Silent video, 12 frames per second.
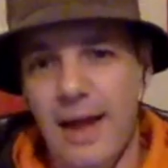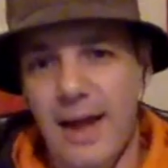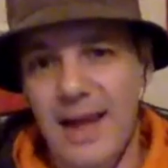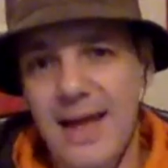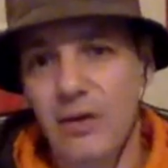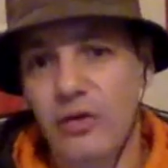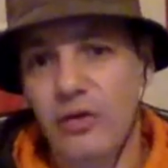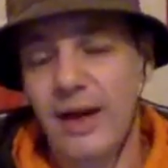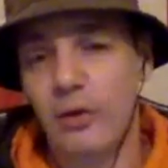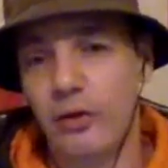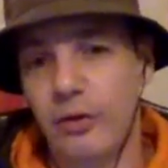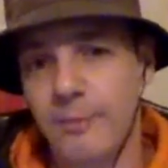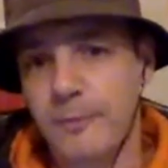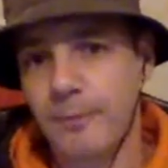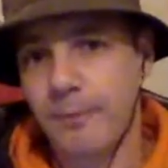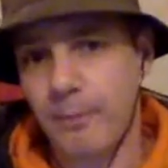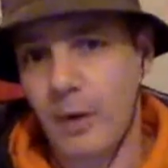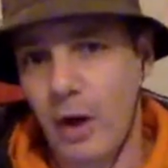illegal tackles
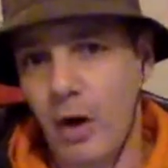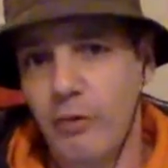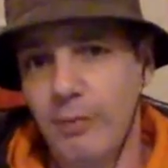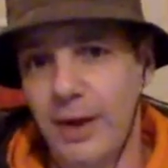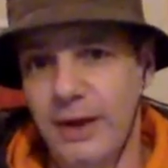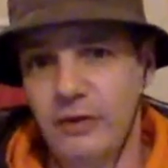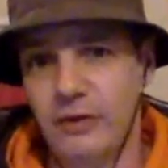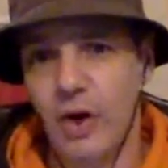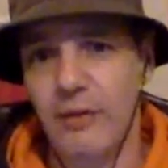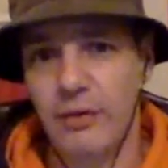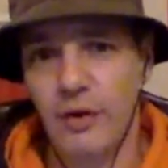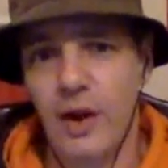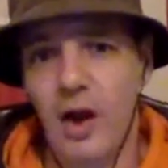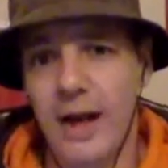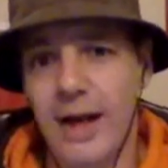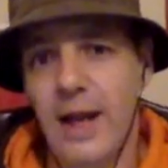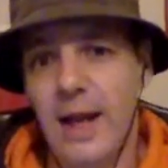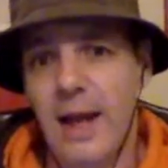of players diving for the
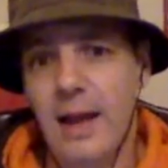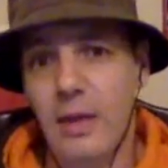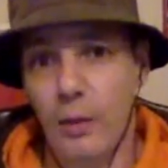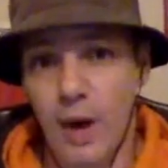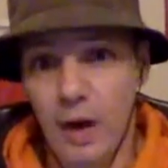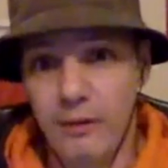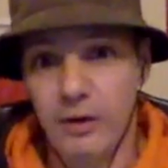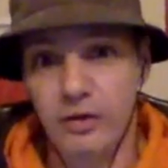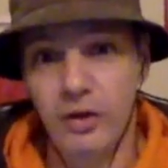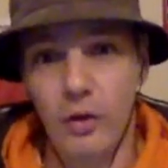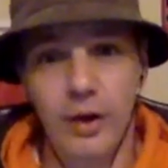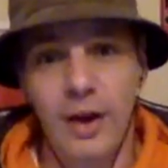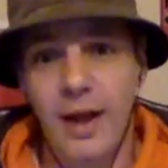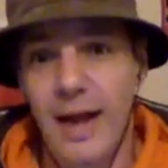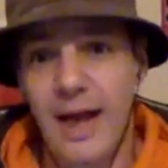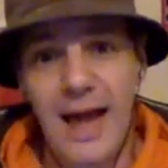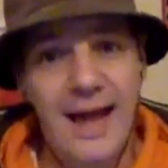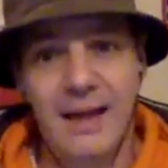line that were over the shoulder
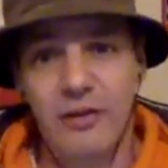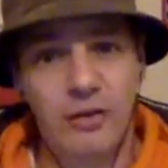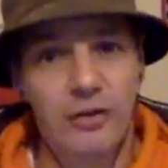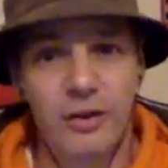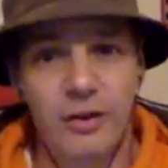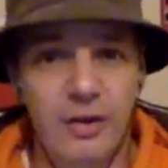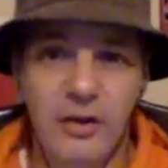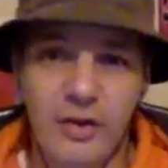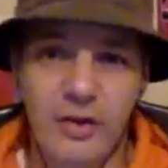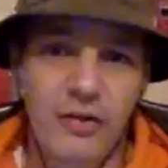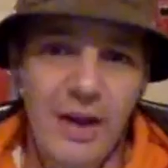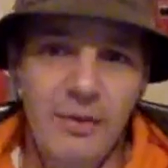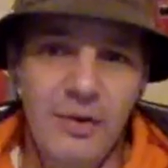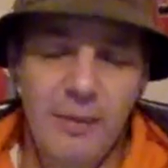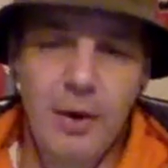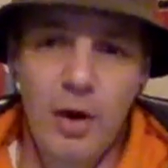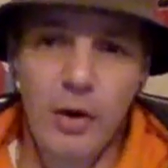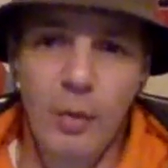as the same as
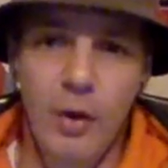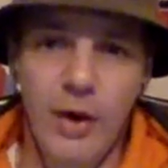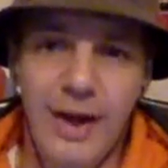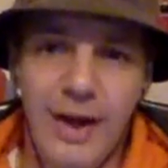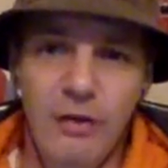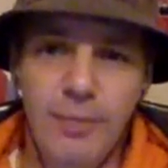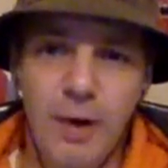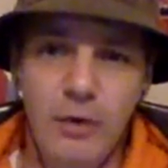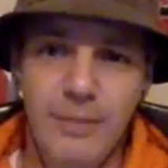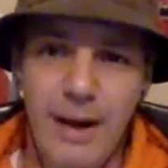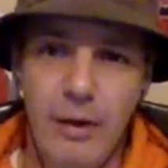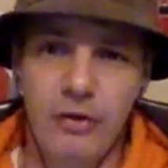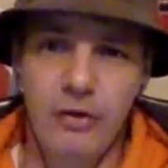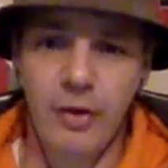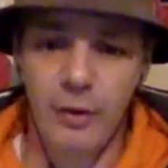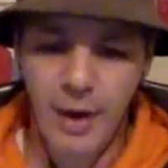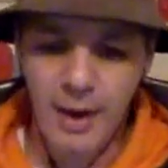that Parker one against Beauden Barrett. So